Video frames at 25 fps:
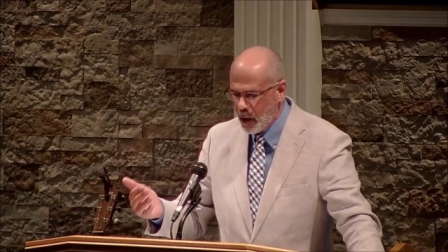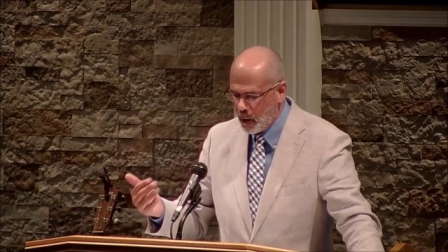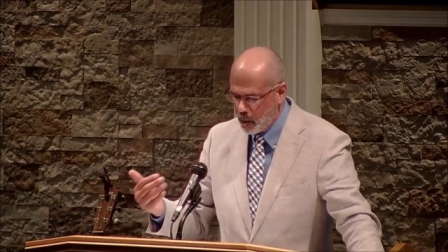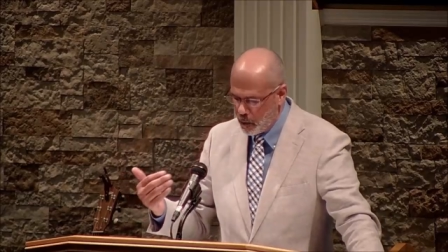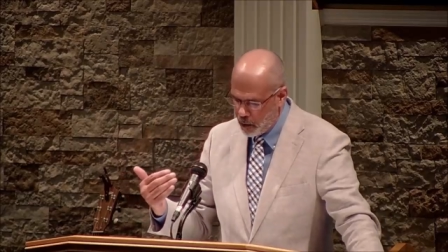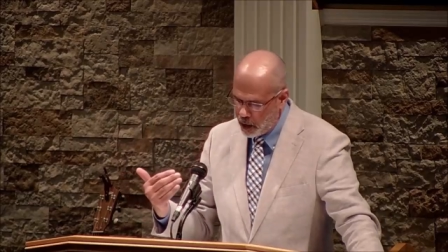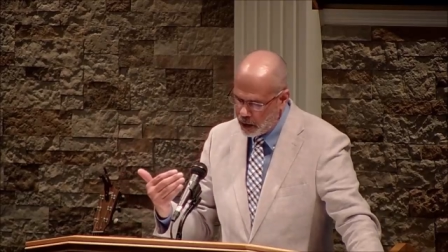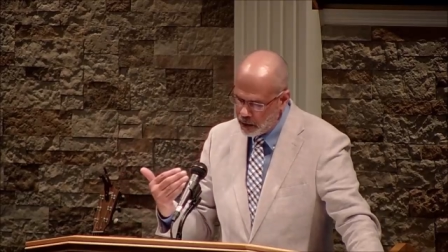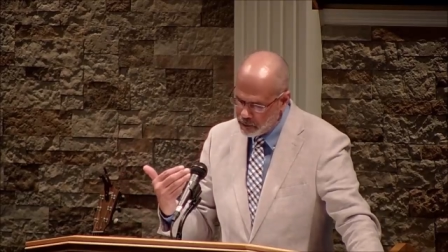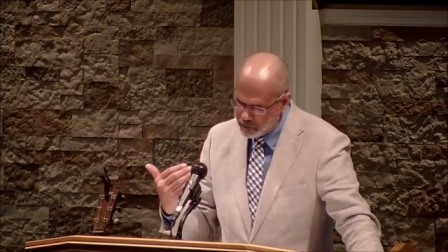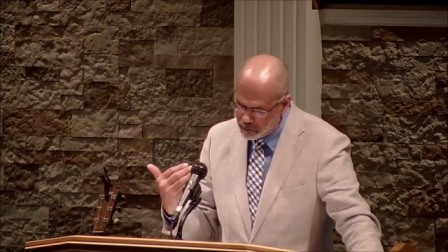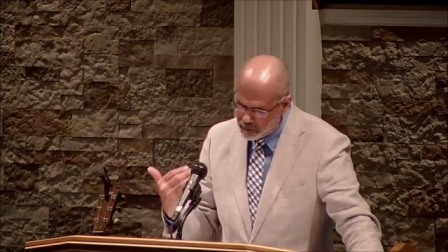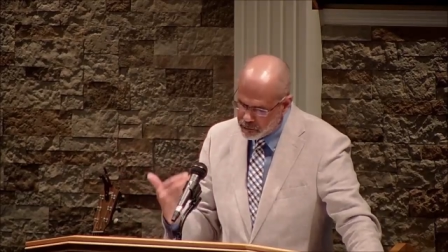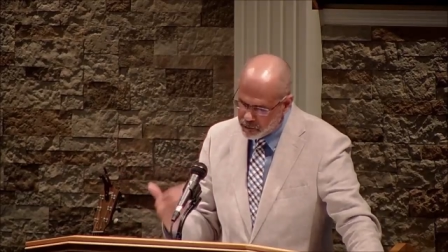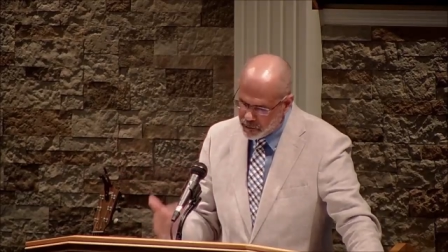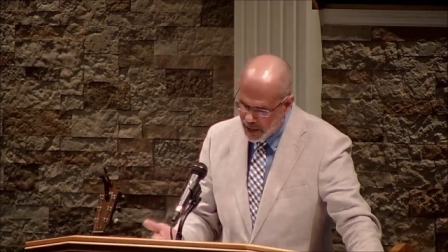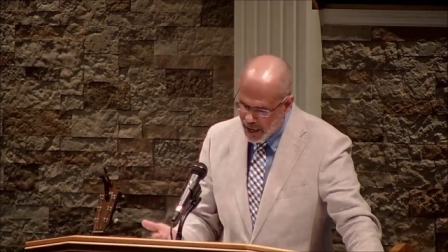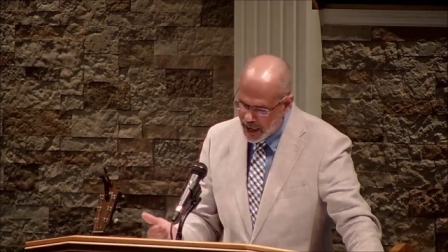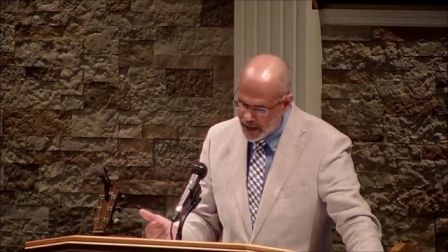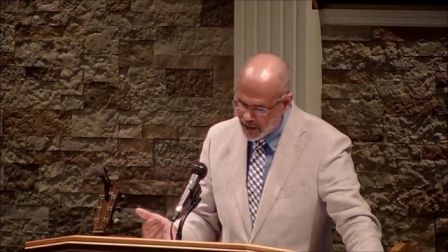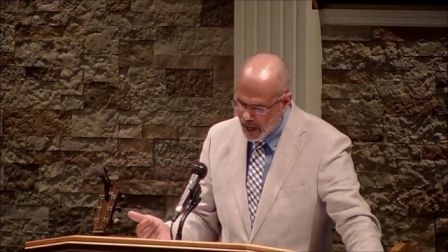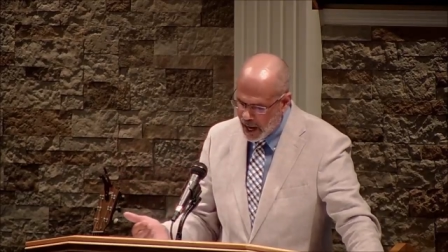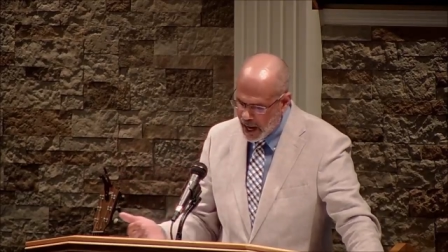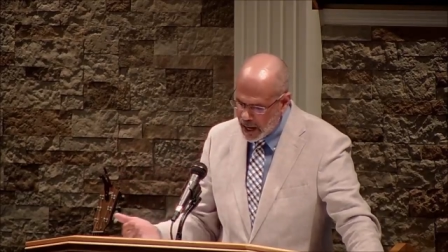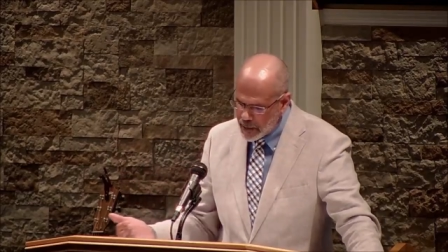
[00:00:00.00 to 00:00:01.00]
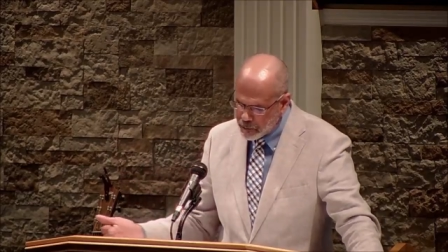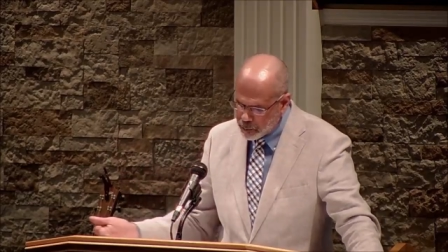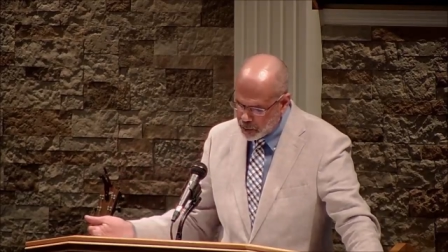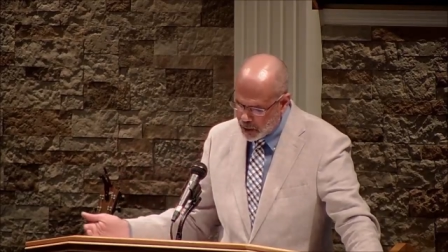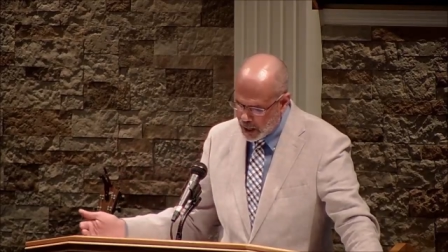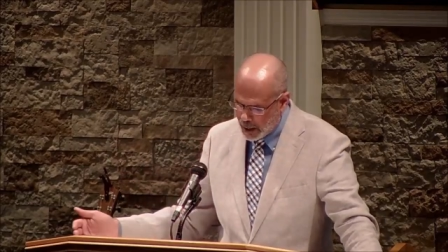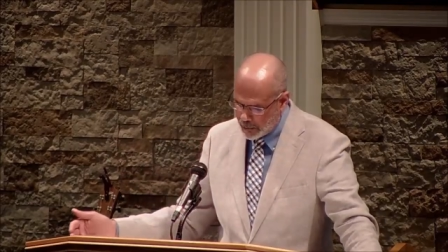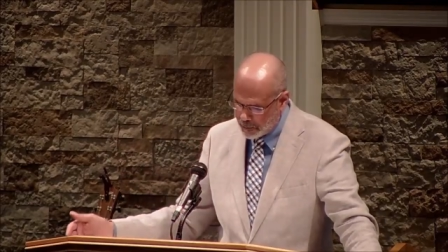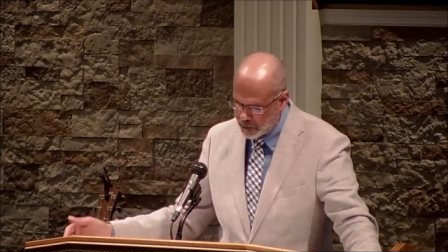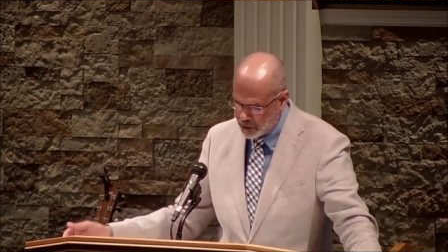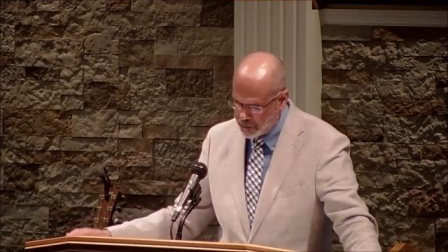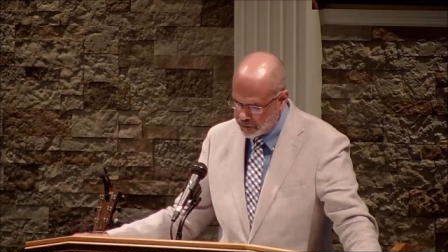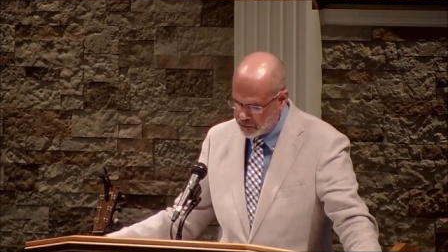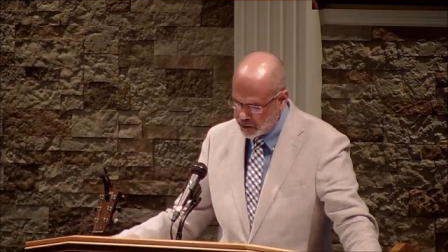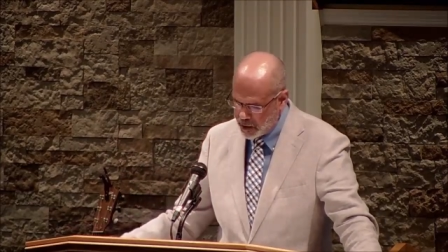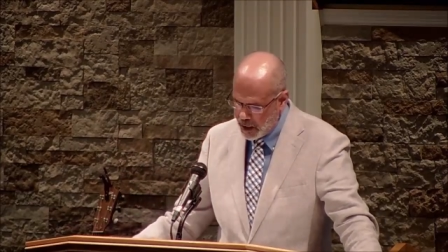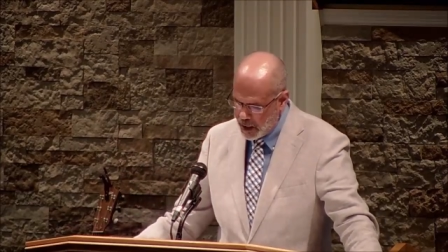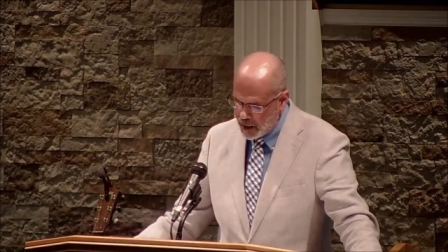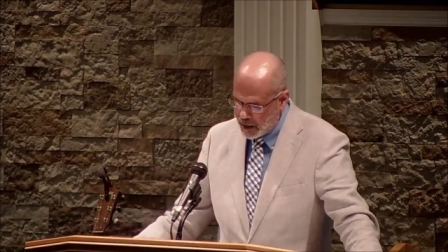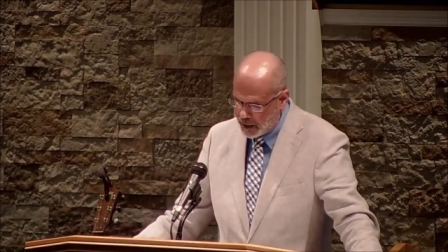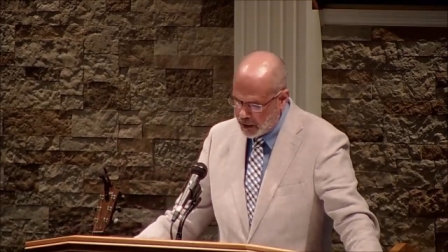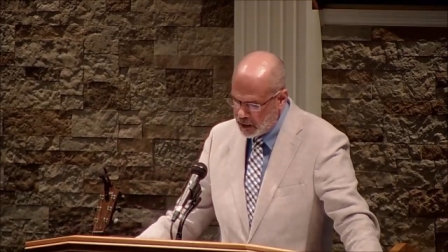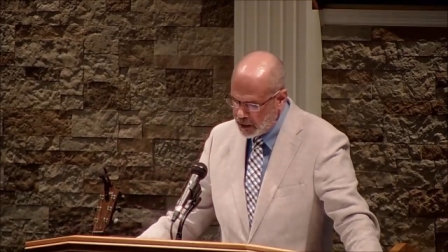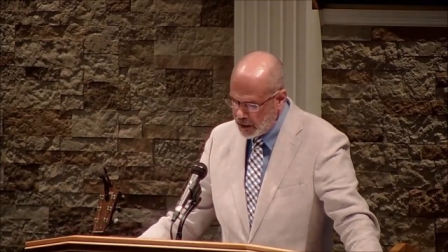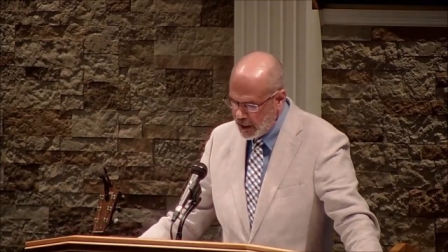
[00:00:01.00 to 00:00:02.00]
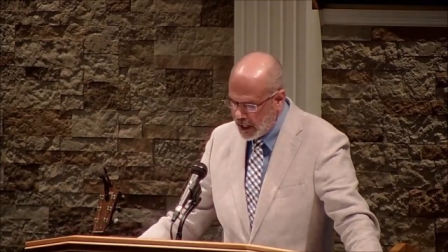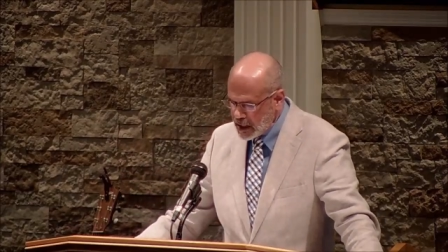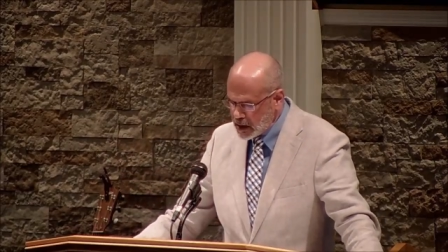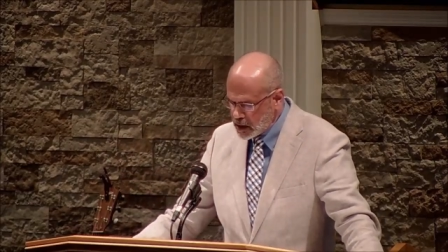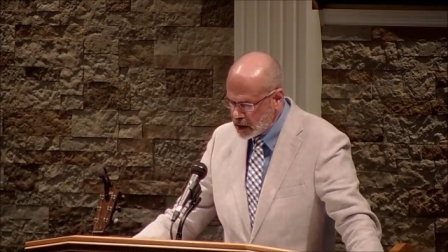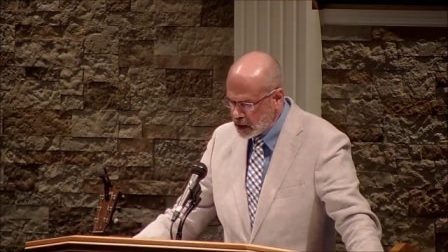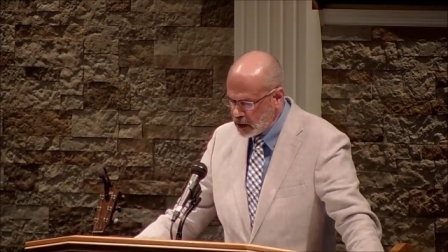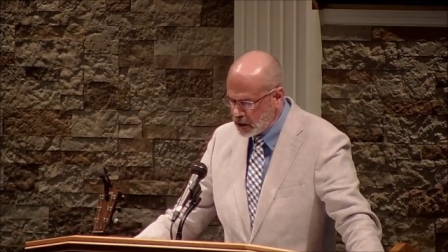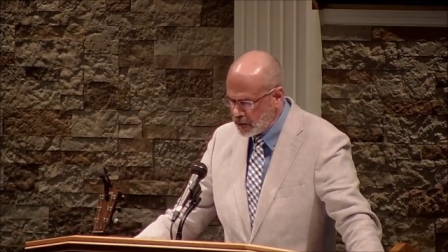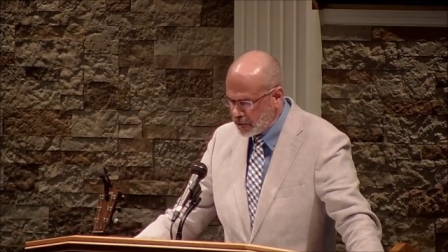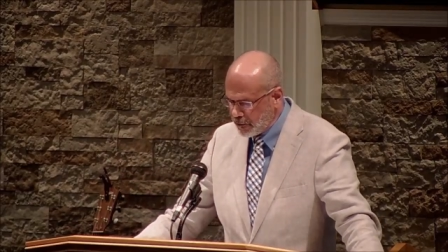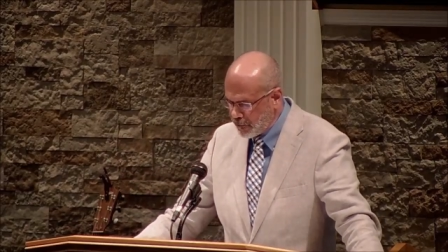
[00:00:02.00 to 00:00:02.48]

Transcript: Well, had eye problems. Galatians